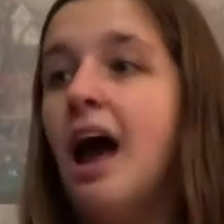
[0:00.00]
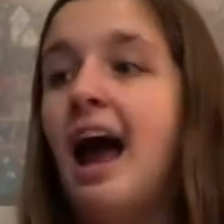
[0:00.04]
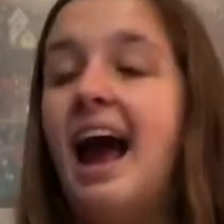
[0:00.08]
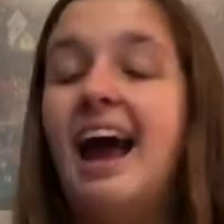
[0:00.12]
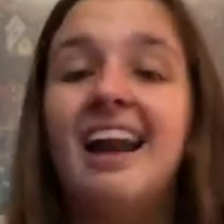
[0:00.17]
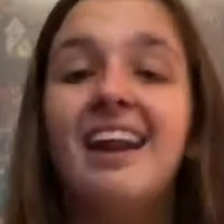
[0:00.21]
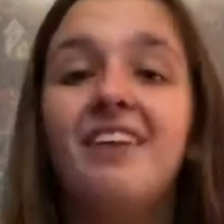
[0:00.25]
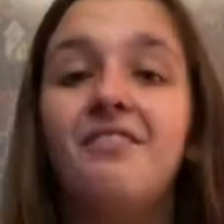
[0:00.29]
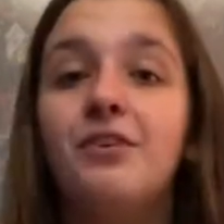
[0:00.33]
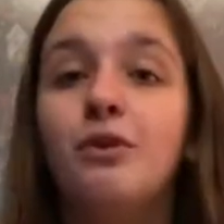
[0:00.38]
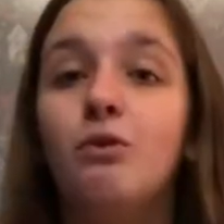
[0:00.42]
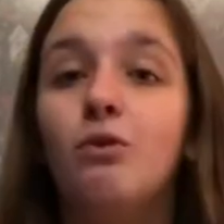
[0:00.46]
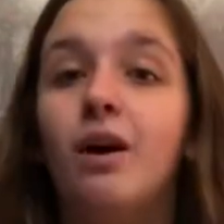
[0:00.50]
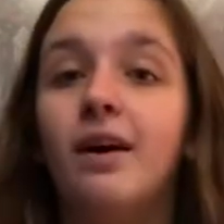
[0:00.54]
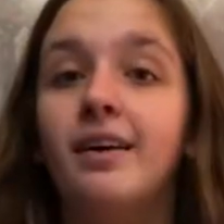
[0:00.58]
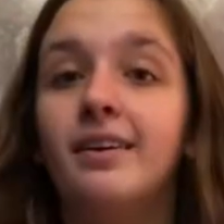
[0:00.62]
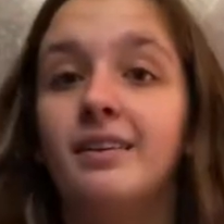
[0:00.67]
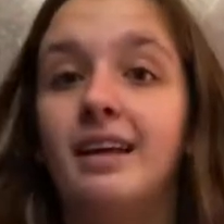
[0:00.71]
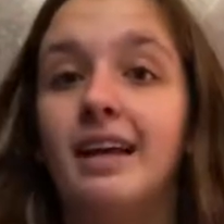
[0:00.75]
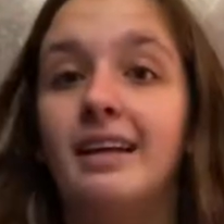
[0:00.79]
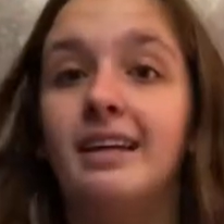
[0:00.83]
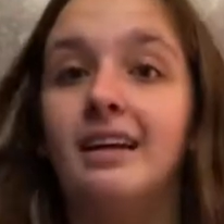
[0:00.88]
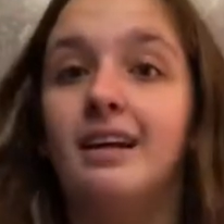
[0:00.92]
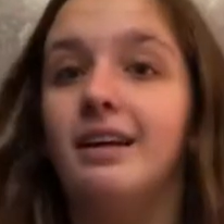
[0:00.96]
and if you want
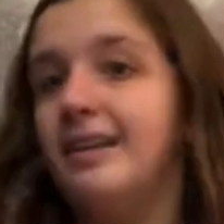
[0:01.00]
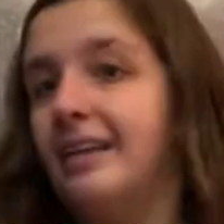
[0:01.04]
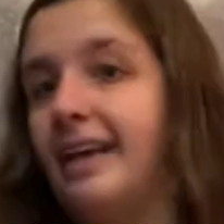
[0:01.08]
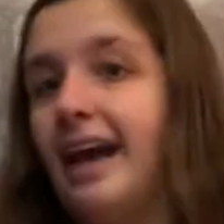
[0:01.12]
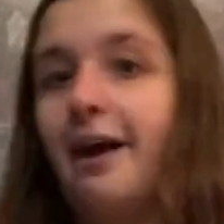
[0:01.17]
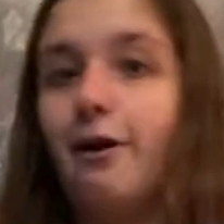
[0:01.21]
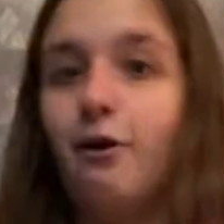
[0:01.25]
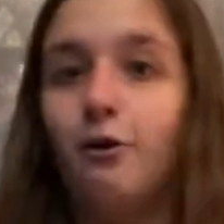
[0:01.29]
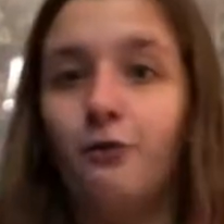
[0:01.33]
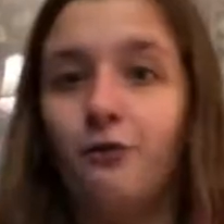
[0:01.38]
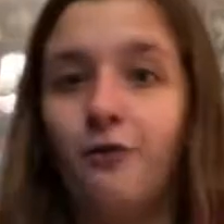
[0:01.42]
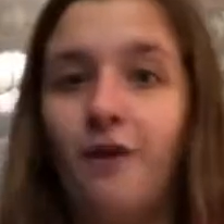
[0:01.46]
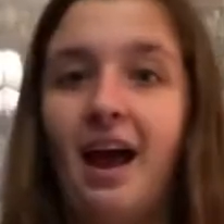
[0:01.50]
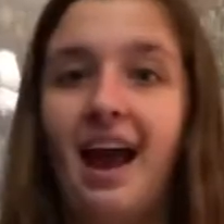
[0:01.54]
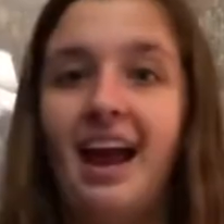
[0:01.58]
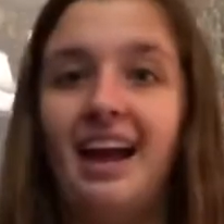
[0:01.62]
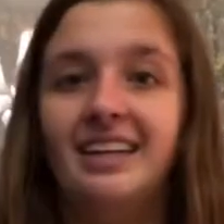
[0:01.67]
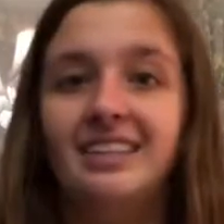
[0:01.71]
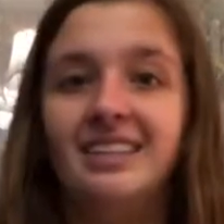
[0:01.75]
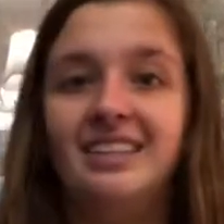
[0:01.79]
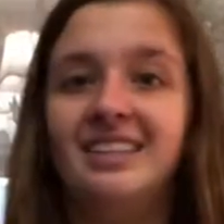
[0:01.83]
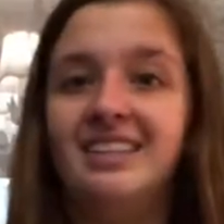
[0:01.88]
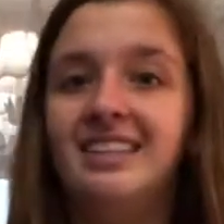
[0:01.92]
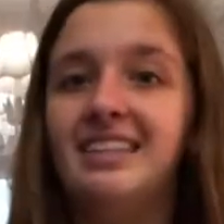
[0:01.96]
like get your
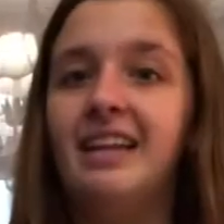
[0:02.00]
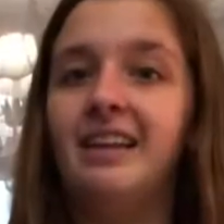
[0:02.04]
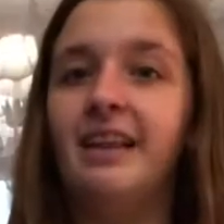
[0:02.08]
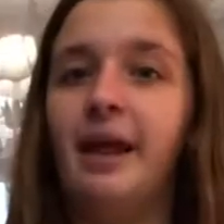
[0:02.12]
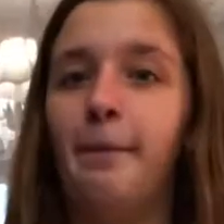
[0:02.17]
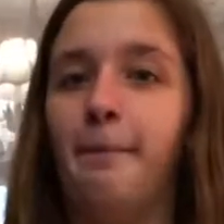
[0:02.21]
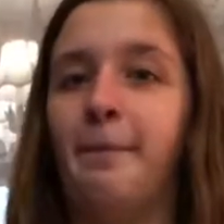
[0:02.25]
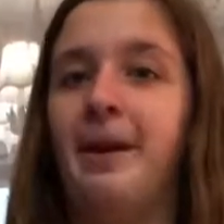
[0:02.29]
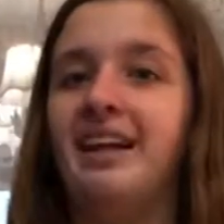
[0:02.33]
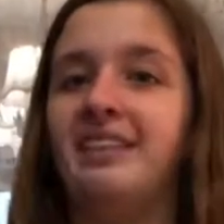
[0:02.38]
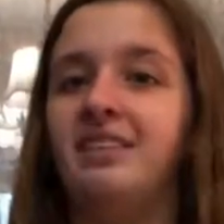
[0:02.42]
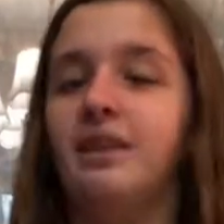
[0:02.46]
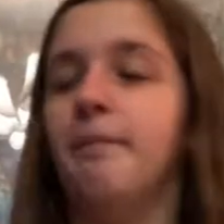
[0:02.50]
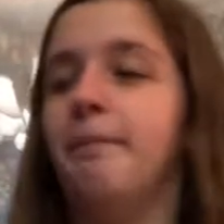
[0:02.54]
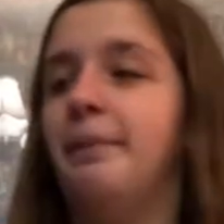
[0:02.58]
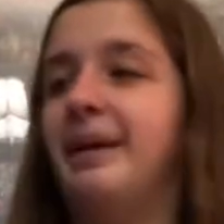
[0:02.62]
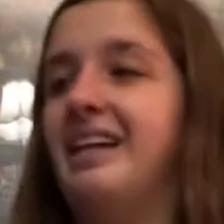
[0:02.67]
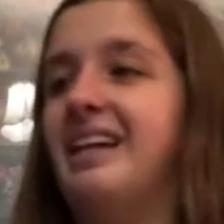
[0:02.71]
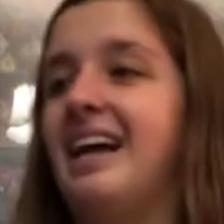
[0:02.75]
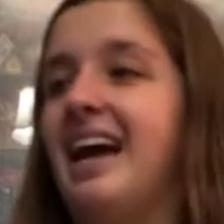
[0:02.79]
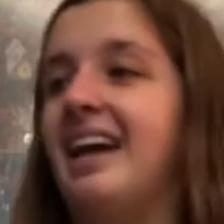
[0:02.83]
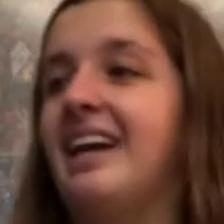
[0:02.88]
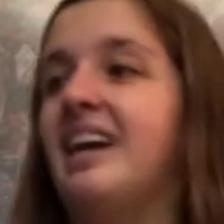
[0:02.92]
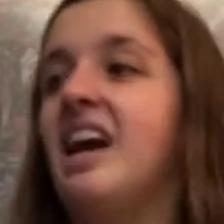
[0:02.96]
friends and like make them
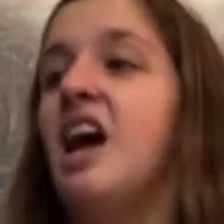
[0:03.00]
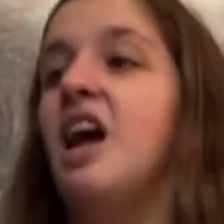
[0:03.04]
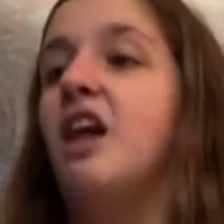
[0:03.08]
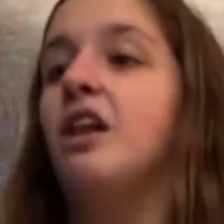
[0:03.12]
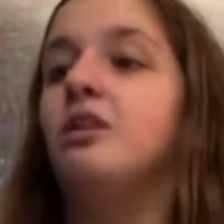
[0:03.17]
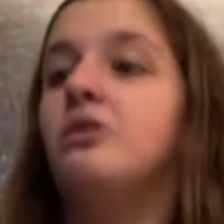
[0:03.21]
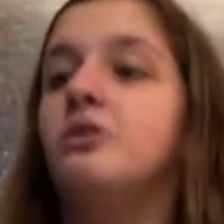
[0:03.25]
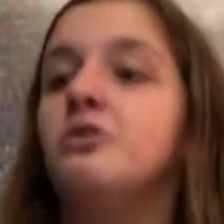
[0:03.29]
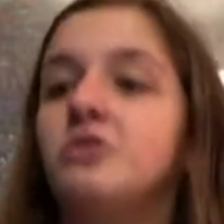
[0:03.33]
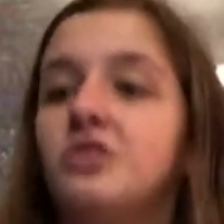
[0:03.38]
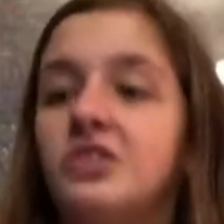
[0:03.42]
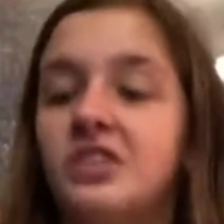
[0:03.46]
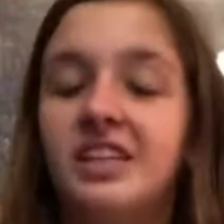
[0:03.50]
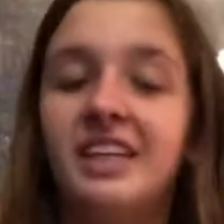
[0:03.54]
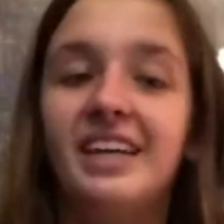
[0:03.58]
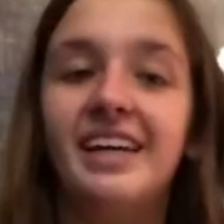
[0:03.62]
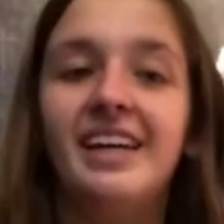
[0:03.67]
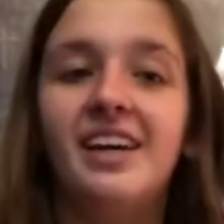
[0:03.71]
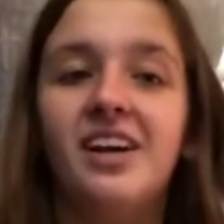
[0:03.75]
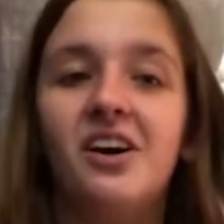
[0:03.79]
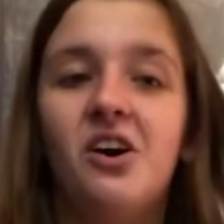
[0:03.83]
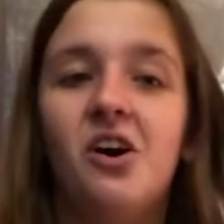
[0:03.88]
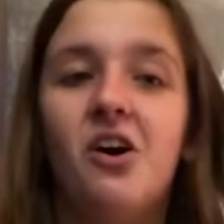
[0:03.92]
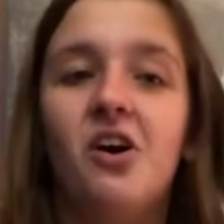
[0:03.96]
be like
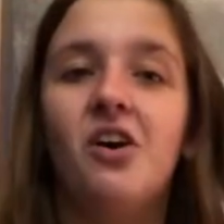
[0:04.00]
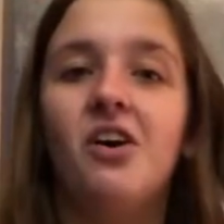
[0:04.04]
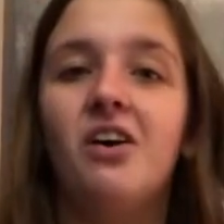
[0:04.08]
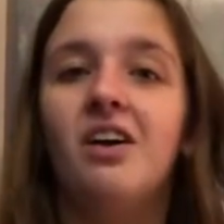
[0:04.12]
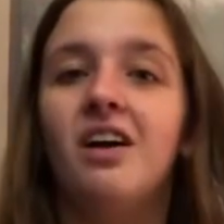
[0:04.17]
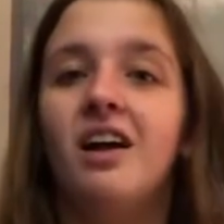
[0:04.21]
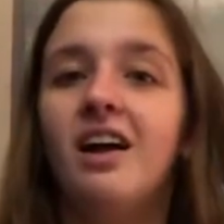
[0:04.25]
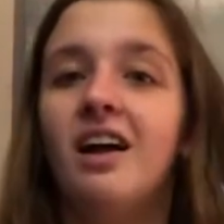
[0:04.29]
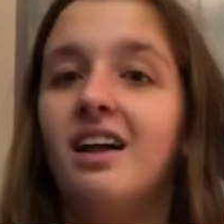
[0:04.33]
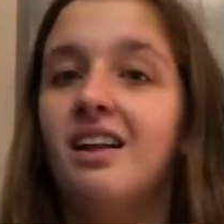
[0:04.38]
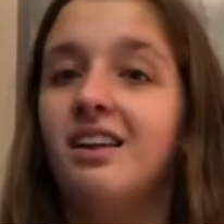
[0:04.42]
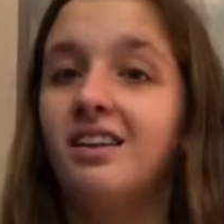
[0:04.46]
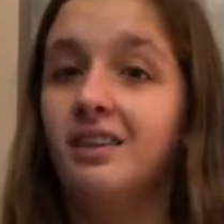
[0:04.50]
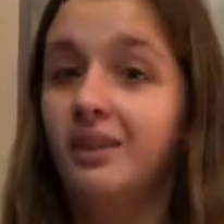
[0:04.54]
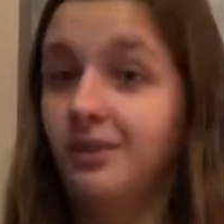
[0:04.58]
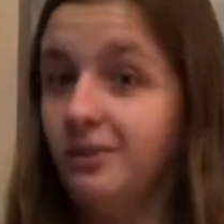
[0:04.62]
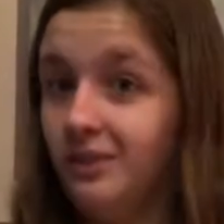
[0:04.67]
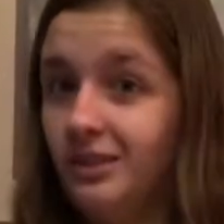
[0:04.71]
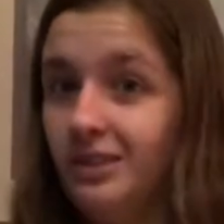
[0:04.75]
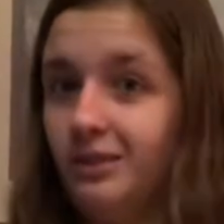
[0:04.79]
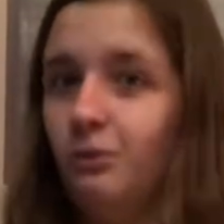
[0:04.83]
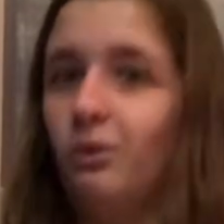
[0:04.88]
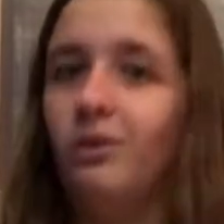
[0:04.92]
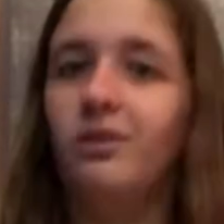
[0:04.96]
Lucille
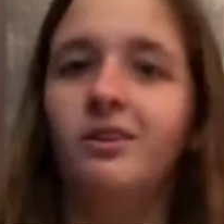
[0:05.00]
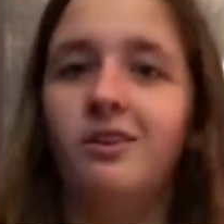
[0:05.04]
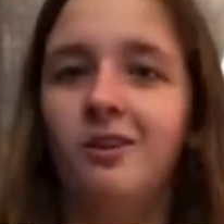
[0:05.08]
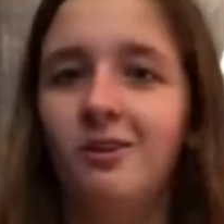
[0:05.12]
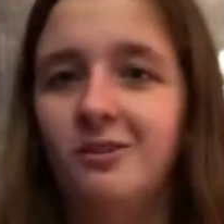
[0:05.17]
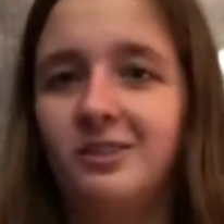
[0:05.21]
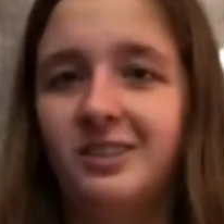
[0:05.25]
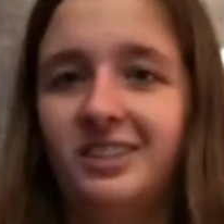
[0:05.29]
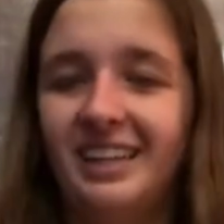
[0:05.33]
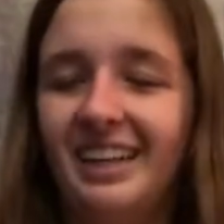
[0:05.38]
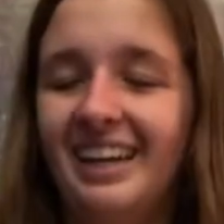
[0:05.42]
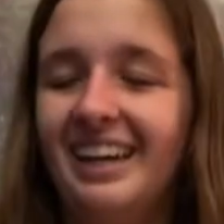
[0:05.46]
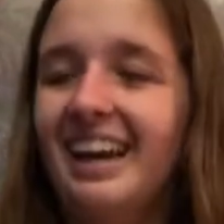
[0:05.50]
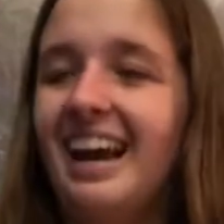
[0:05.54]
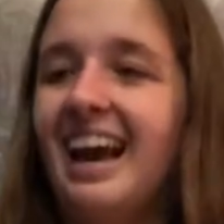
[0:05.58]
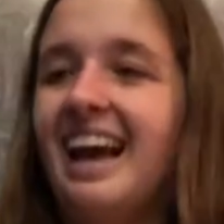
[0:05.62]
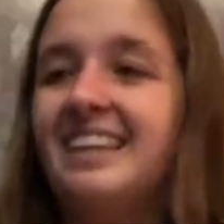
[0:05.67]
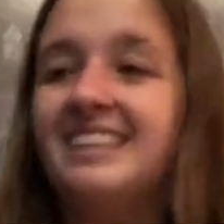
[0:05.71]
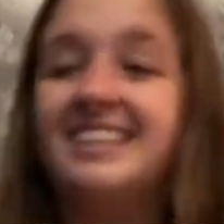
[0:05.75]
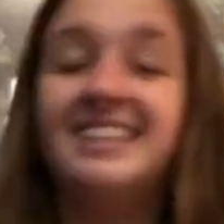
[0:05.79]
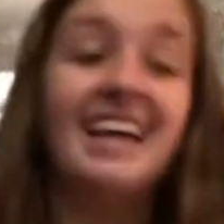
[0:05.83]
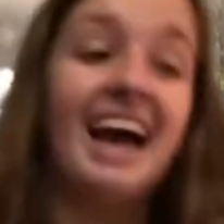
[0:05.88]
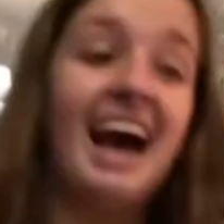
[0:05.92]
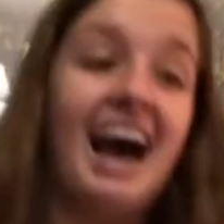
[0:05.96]
Lucy, well, Lucy,
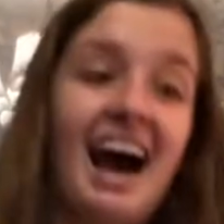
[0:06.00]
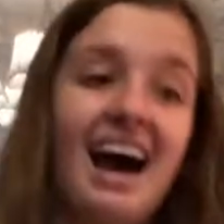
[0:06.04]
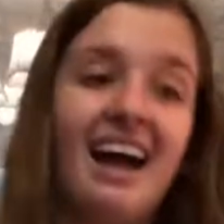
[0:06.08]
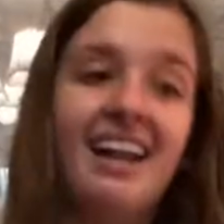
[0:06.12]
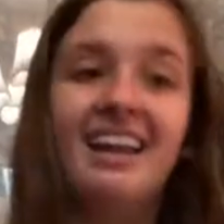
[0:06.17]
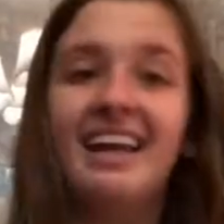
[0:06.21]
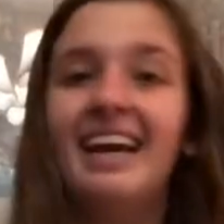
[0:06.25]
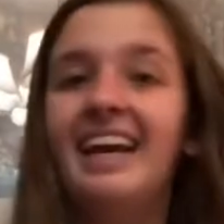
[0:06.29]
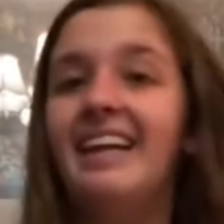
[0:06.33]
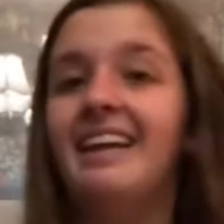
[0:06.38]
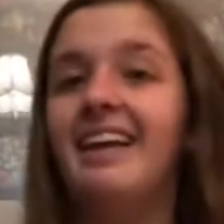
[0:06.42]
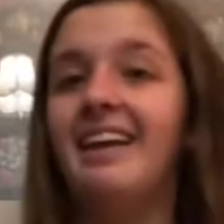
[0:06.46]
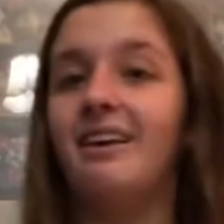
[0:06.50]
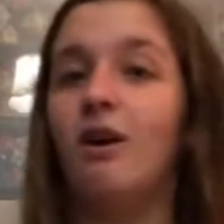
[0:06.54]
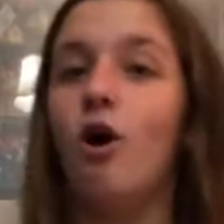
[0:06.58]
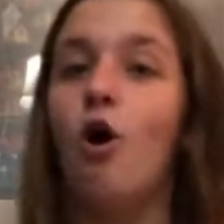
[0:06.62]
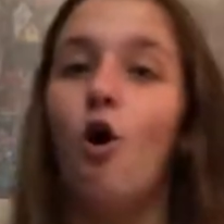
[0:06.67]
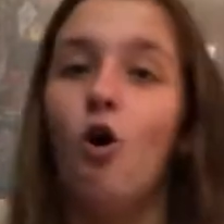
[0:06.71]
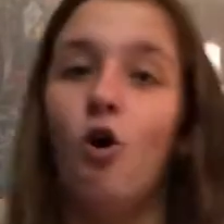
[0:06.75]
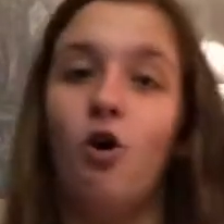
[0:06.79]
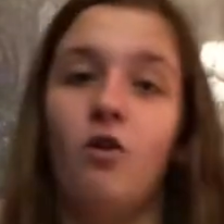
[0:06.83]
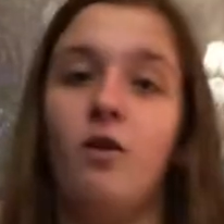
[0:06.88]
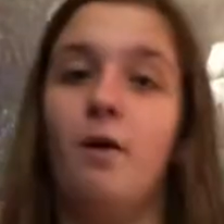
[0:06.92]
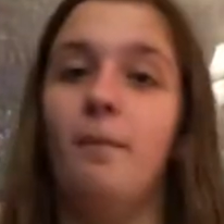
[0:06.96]
a Sally, like
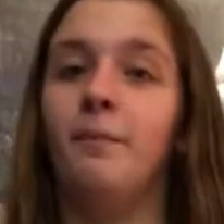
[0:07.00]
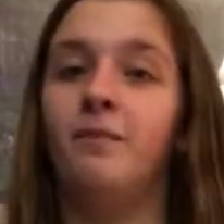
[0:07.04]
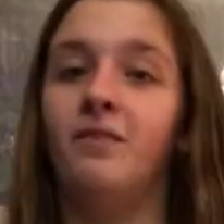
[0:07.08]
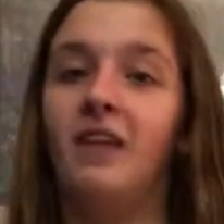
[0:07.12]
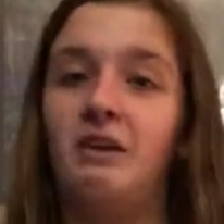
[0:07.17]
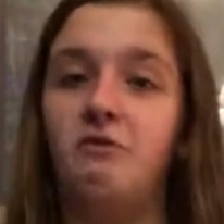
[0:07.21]
all of them.